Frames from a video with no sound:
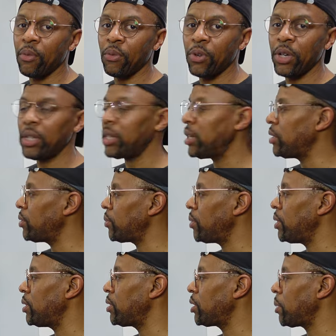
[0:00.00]
really
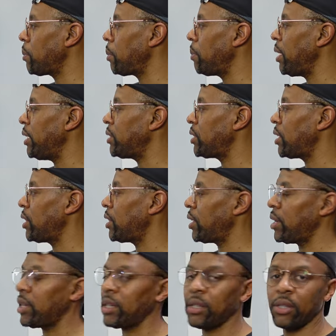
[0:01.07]
doing some amazing
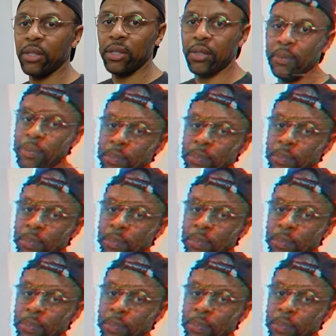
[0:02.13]
things.